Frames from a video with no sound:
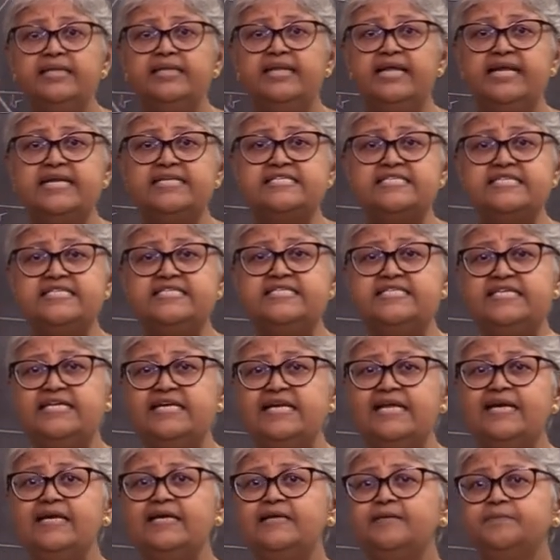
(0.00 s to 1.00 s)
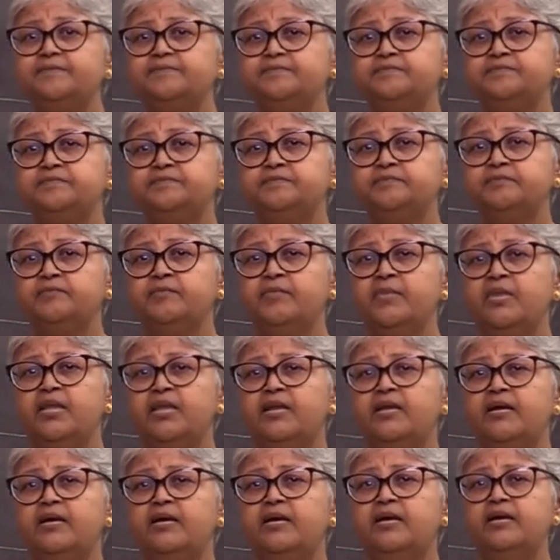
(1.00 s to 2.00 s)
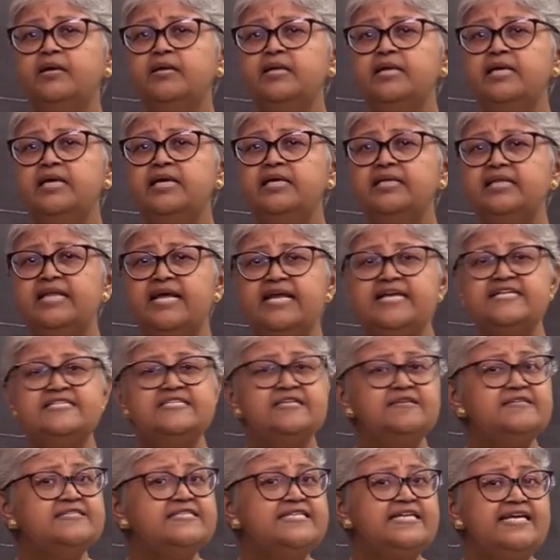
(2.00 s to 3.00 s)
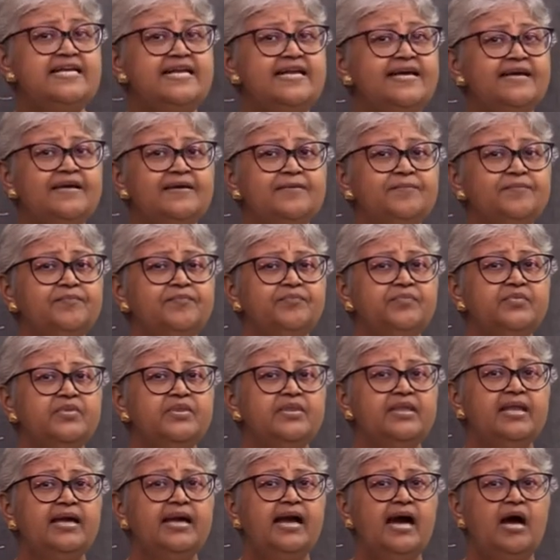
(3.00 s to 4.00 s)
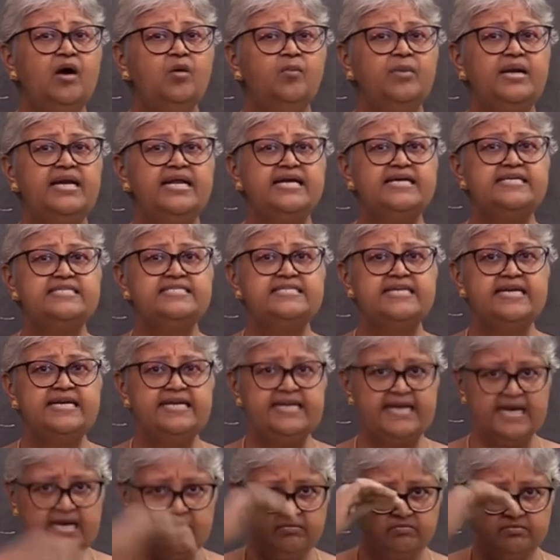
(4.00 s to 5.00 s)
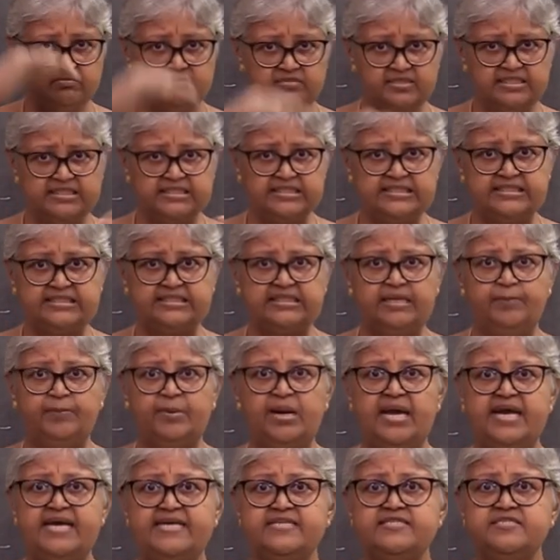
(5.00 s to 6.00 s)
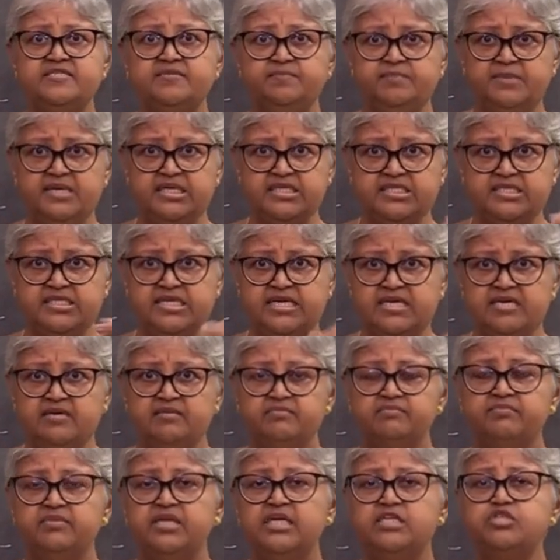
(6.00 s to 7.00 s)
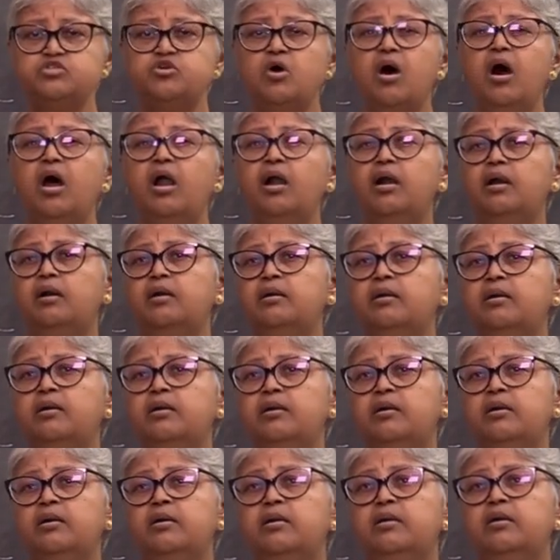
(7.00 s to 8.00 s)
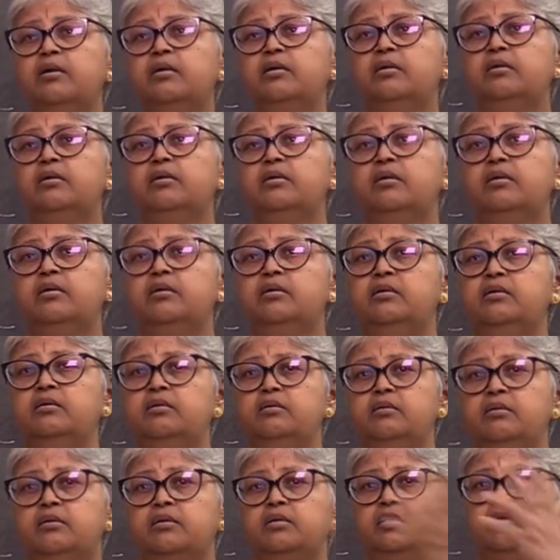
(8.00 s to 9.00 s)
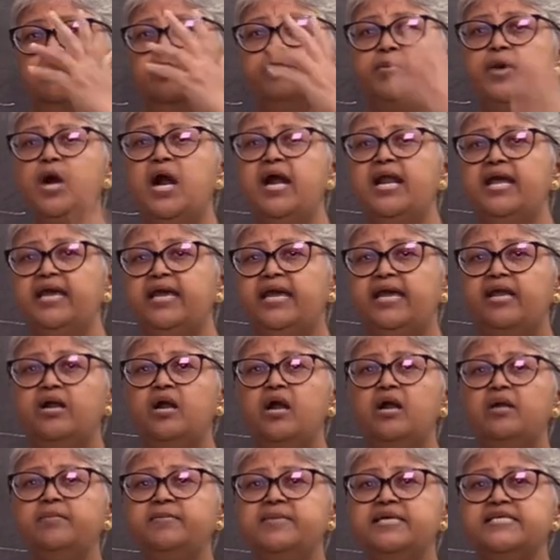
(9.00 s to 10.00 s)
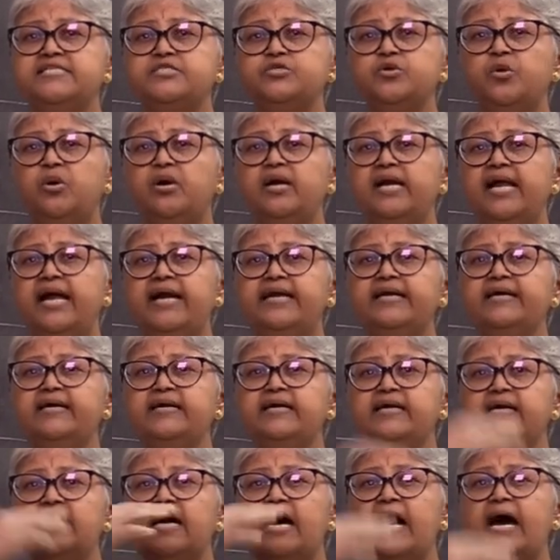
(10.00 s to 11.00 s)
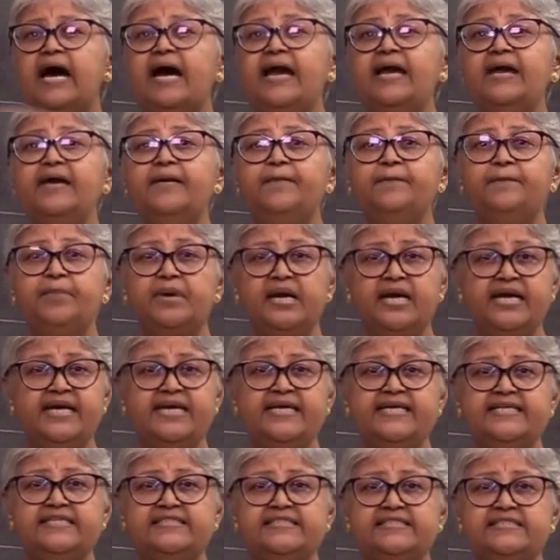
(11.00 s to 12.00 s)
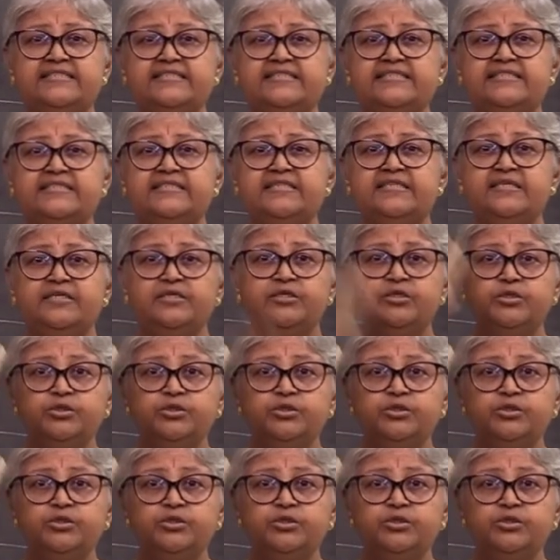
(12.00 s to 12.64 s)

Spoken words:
There is a ceiling. There is a ceiling. The government has said, yeah, this is the price, PC, that's all. The product cannot be sold at a higher price.